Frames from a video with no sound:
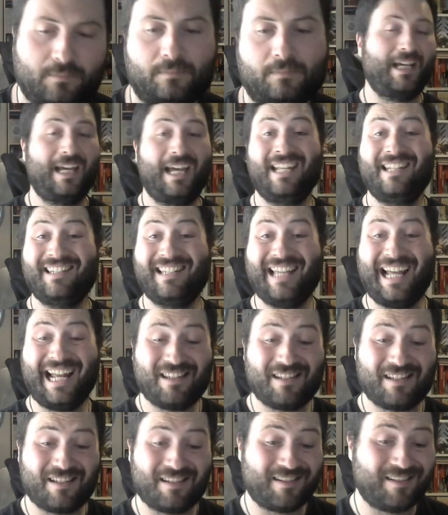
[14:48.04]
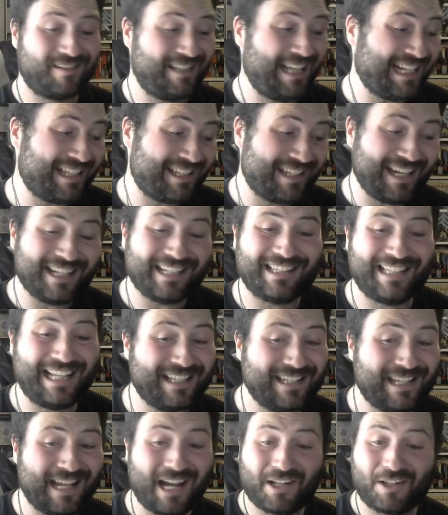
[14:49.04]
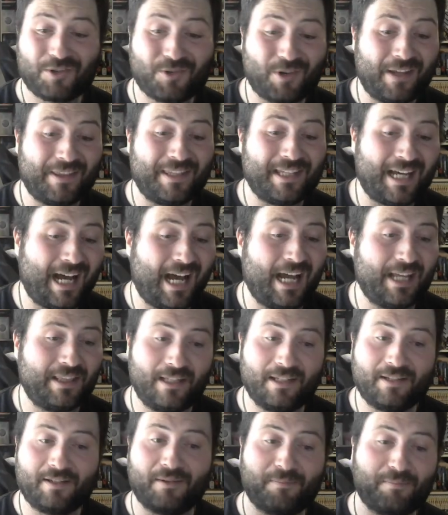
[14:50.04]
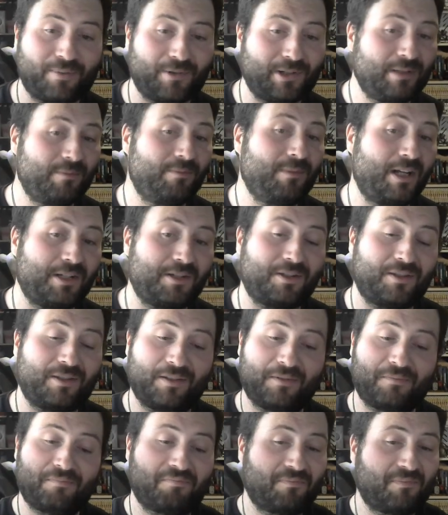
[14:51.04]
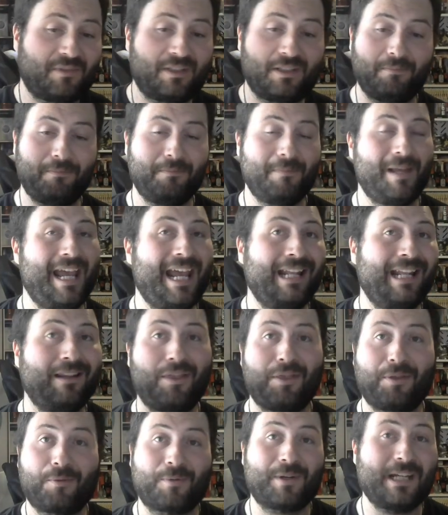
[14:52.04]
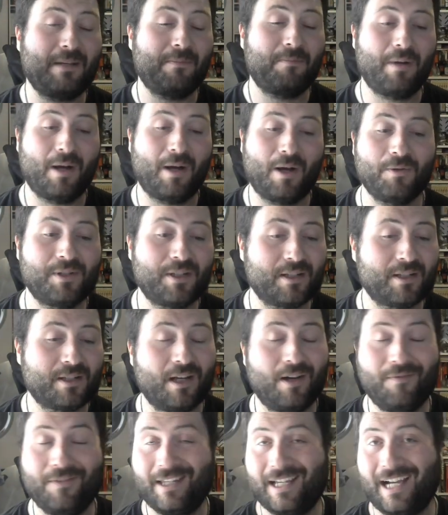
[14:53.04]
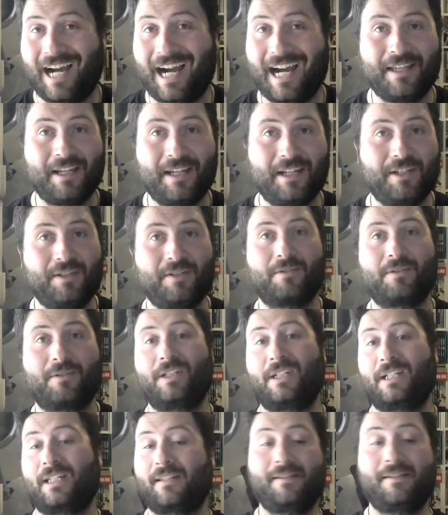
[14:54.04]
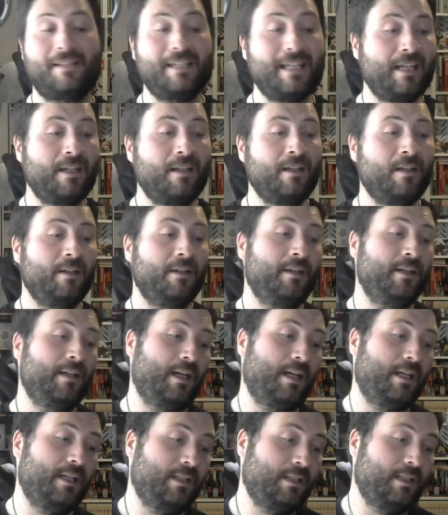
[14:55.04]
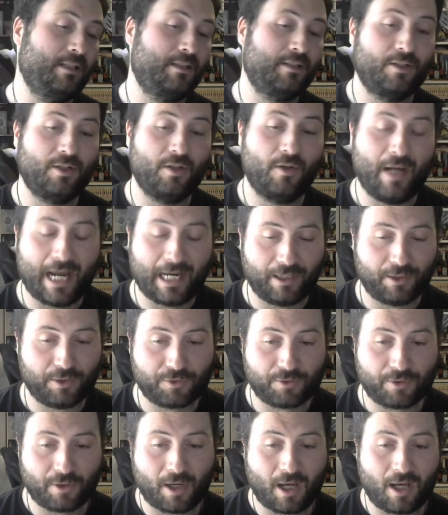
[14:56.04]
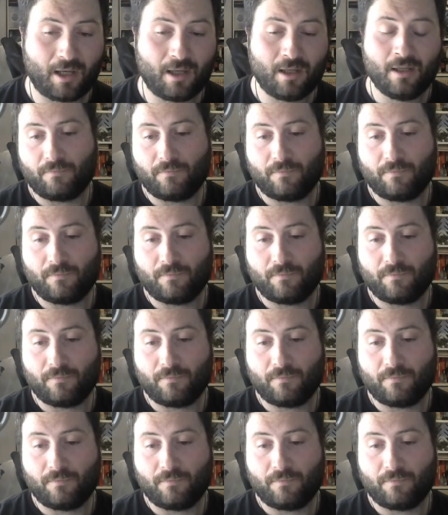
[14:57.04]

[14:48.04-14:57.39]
And that's it. That's how to draw the eye. These are pretty much the main 3 poses of the eye that you're gonna see and need to know how to draw.